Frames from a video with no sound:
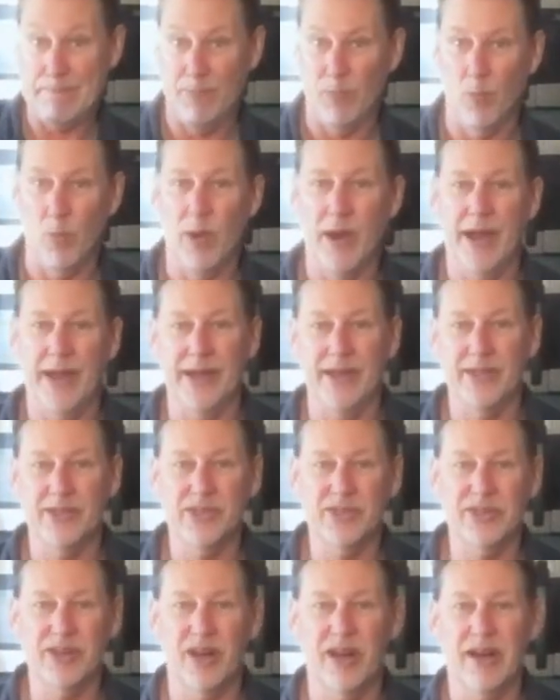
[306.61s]
wine
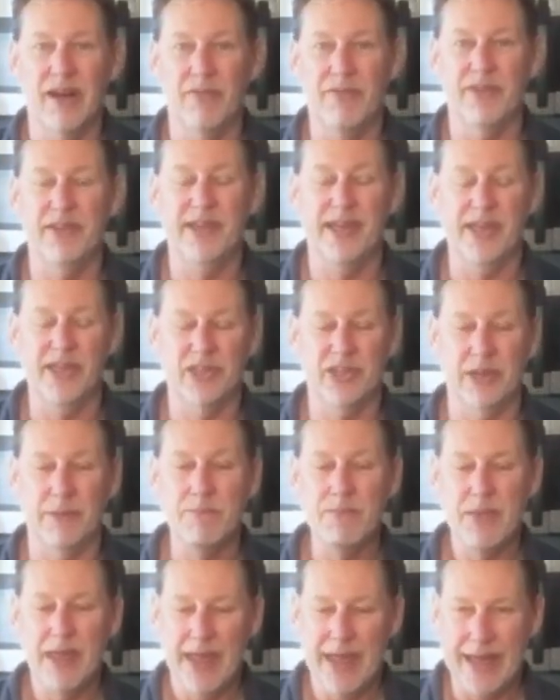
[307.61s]
start off the tasting
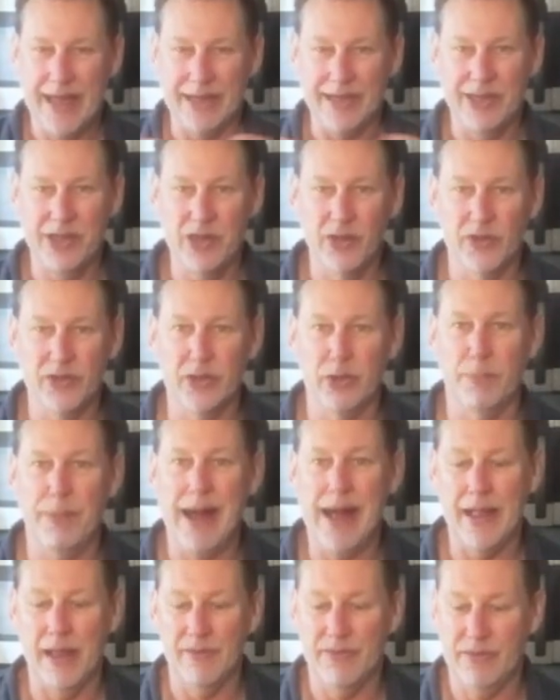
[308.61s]
and kill your
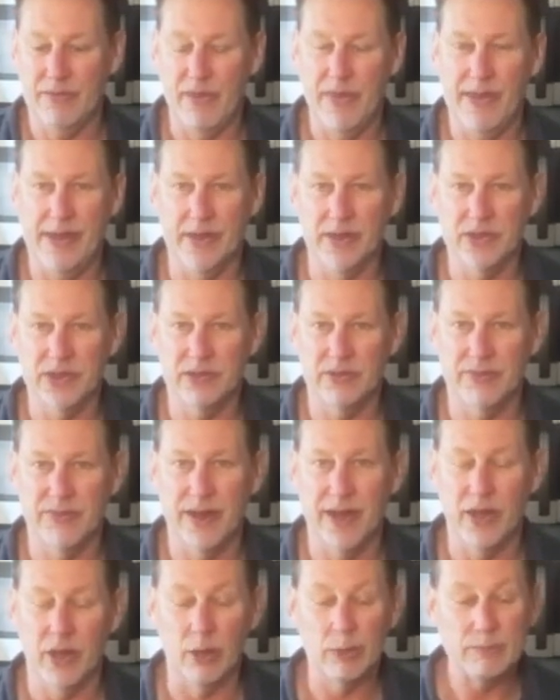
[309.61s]
palate for everything else to
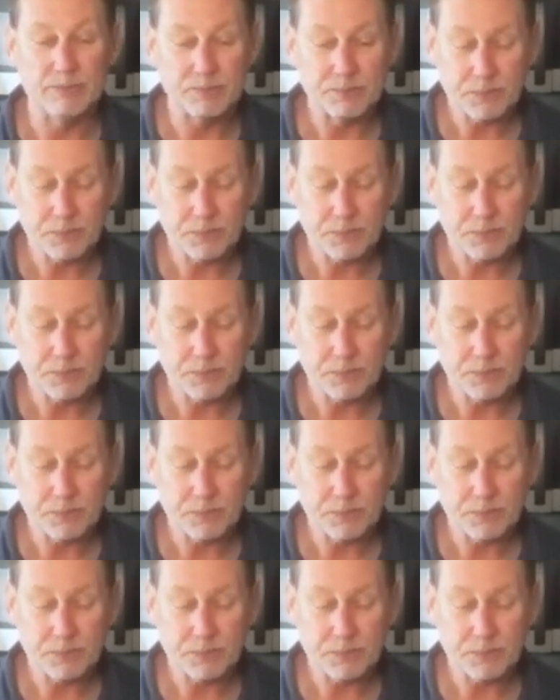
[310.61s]
follow.